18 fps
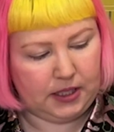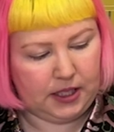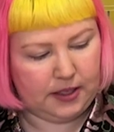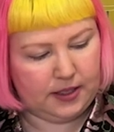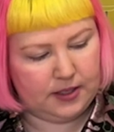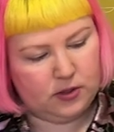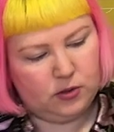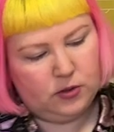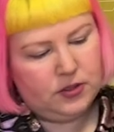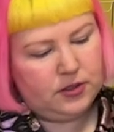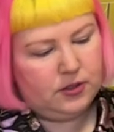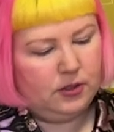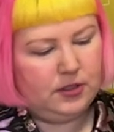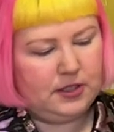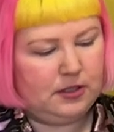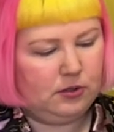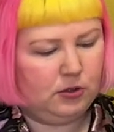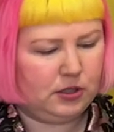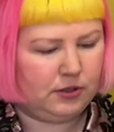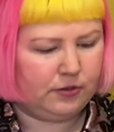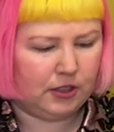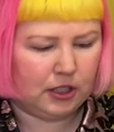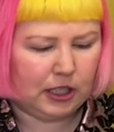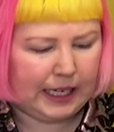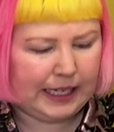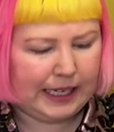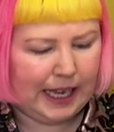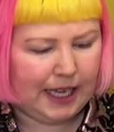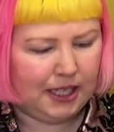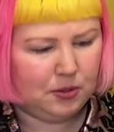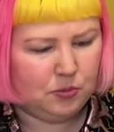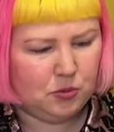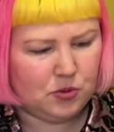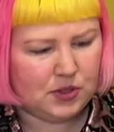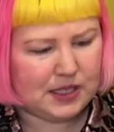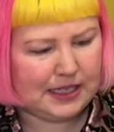there's all sorts. They're all different like
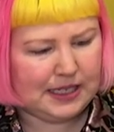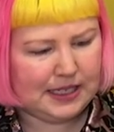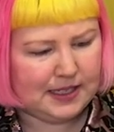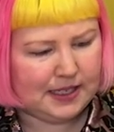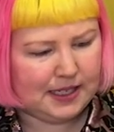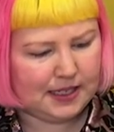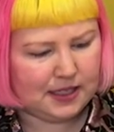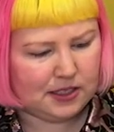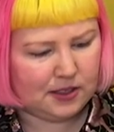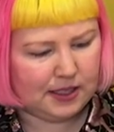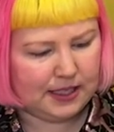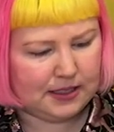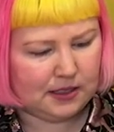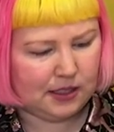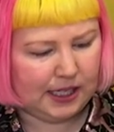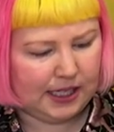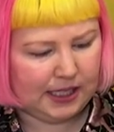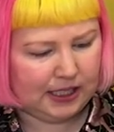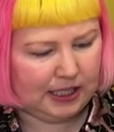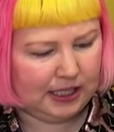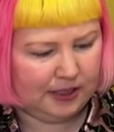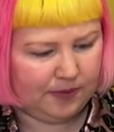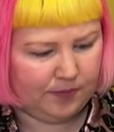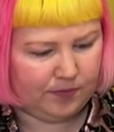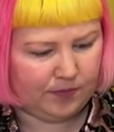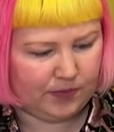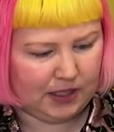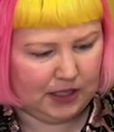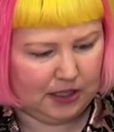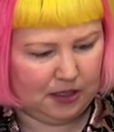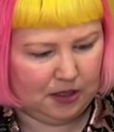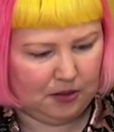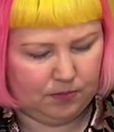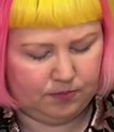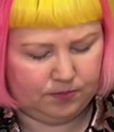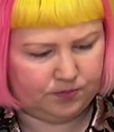animals and insects. So there's like,
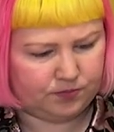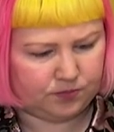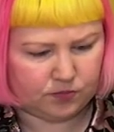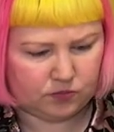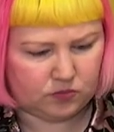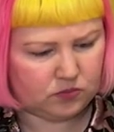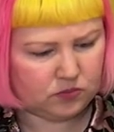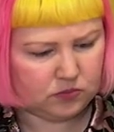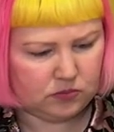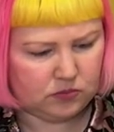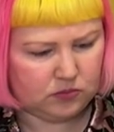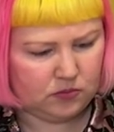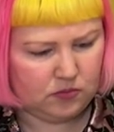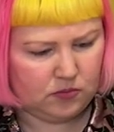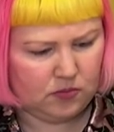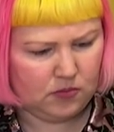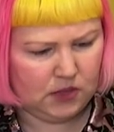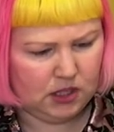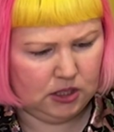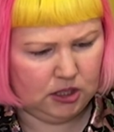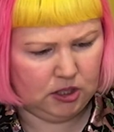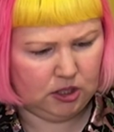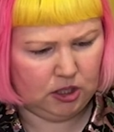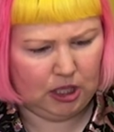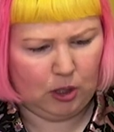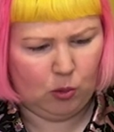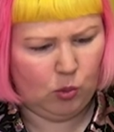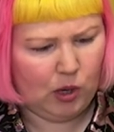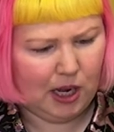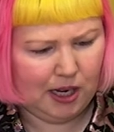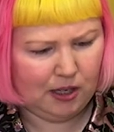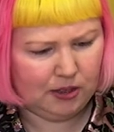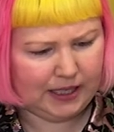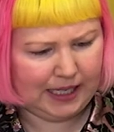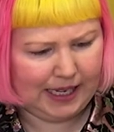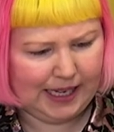um, you know, like
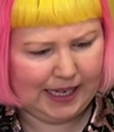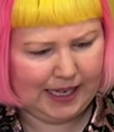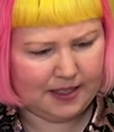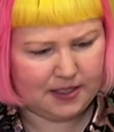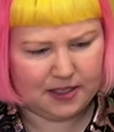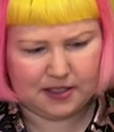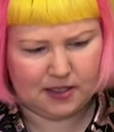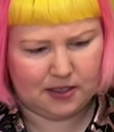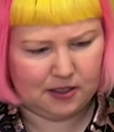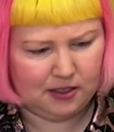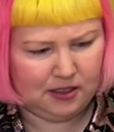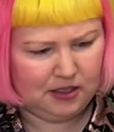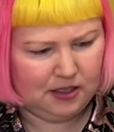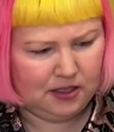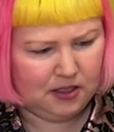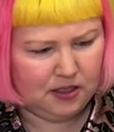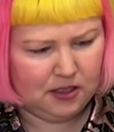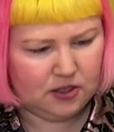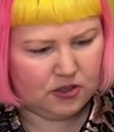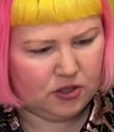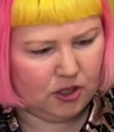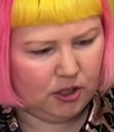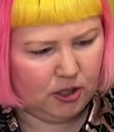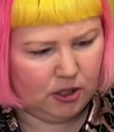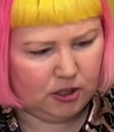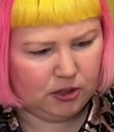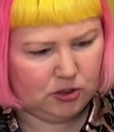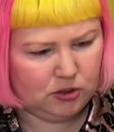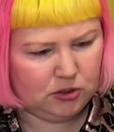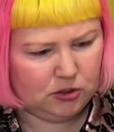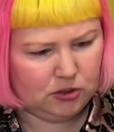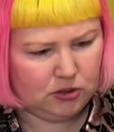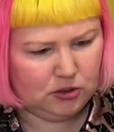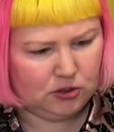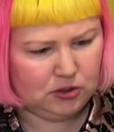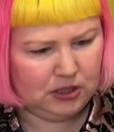wild cats. It's a
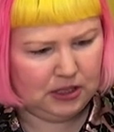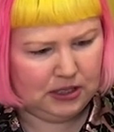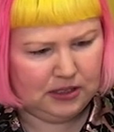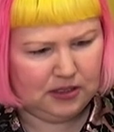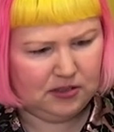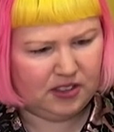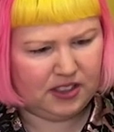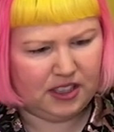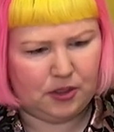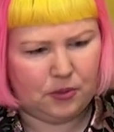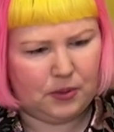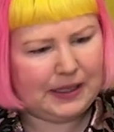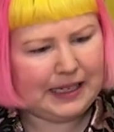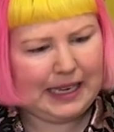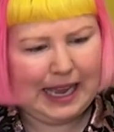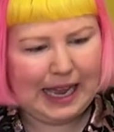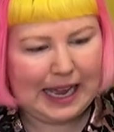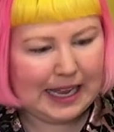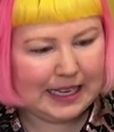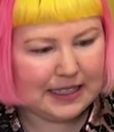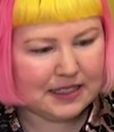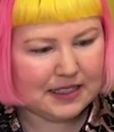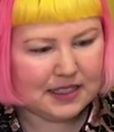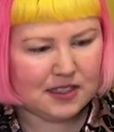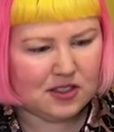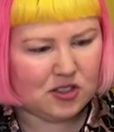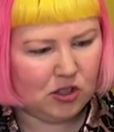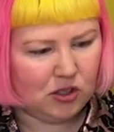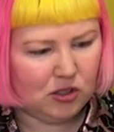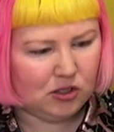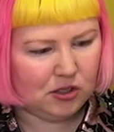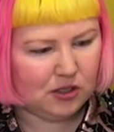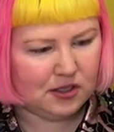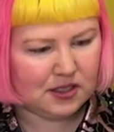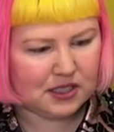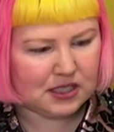turtle. I think there were cats,
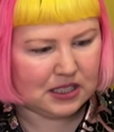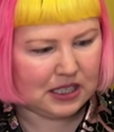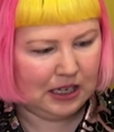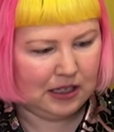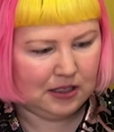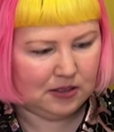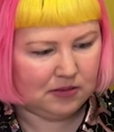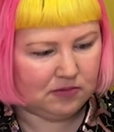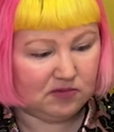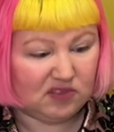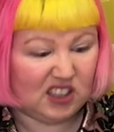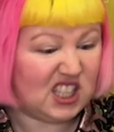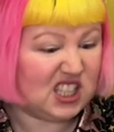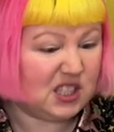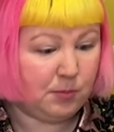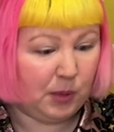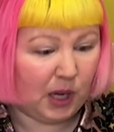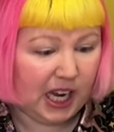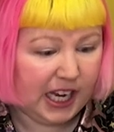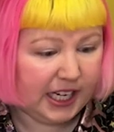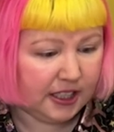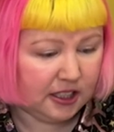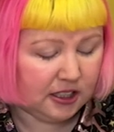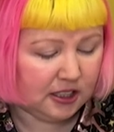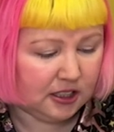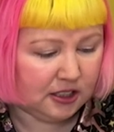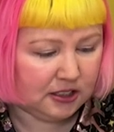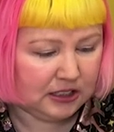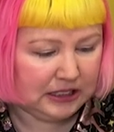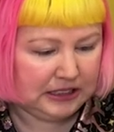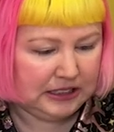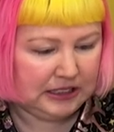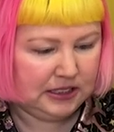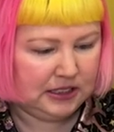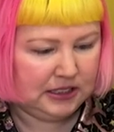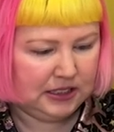dogs, a spider.
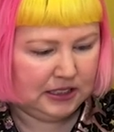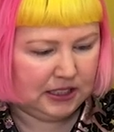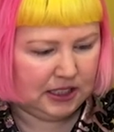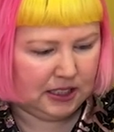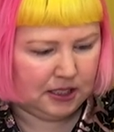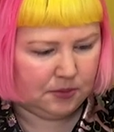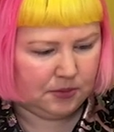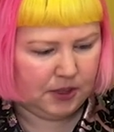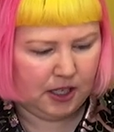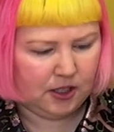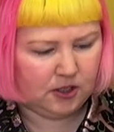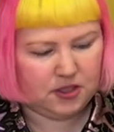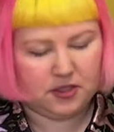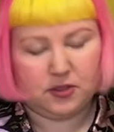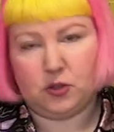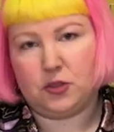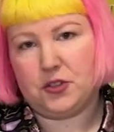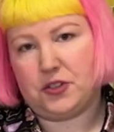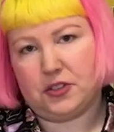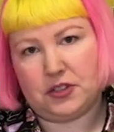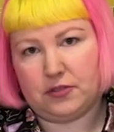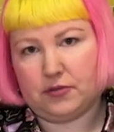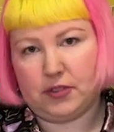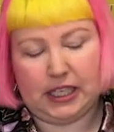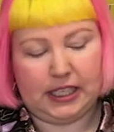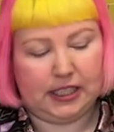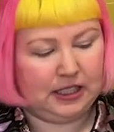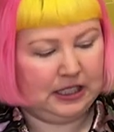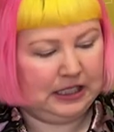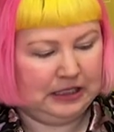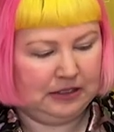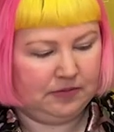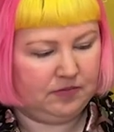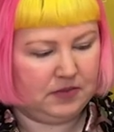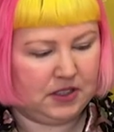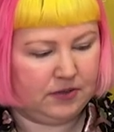Um, yeah, just all sorts of like
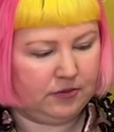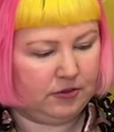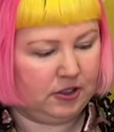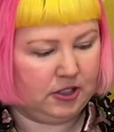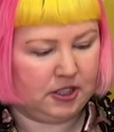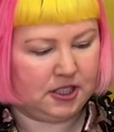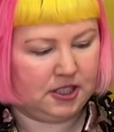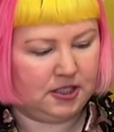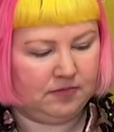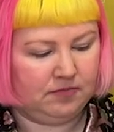different,